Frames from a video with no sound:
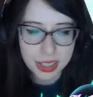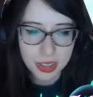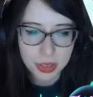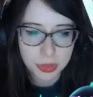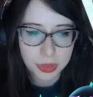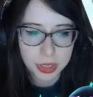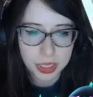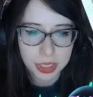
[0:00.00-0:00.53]
I
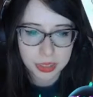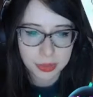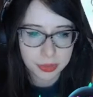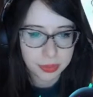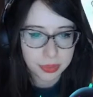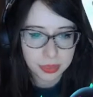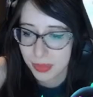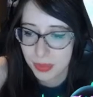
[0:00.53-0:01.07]
do for you.
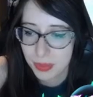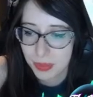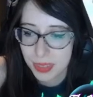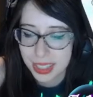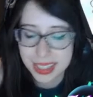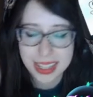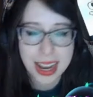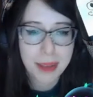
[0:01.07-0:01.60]

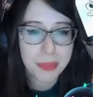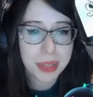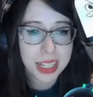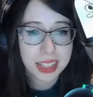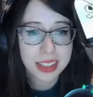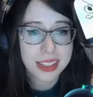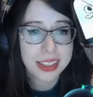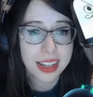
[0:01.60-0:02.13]
Snap
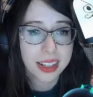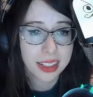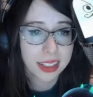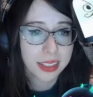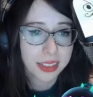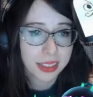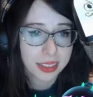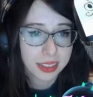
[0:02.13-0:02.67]
P the
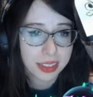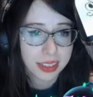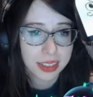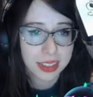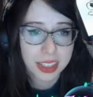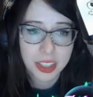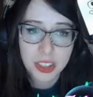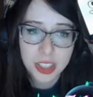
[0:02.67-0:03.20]
second.
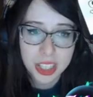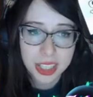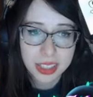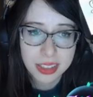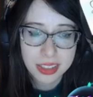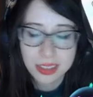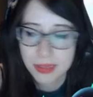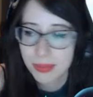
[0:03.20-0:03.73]
There she
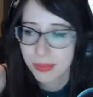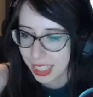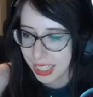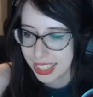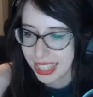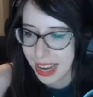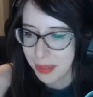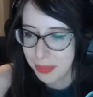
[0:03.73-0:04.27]
is.
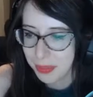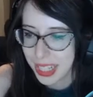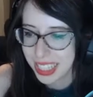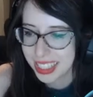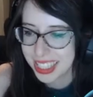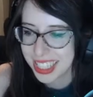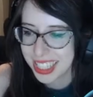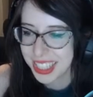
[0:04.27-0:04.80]
Snap
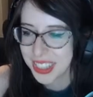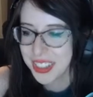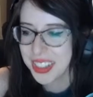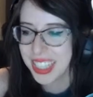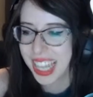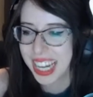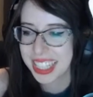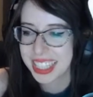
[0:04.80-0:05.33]
P2,
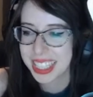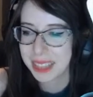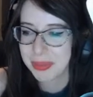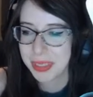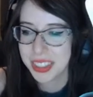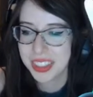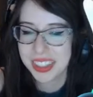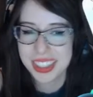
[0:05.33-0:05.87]
Electric
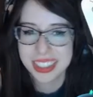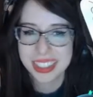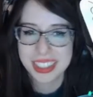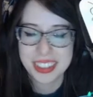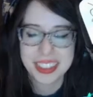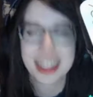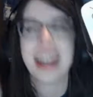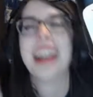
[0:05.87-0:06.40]

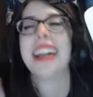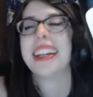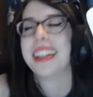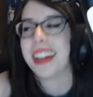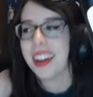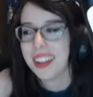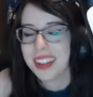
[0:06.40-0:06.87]
Boogaloo. There you go.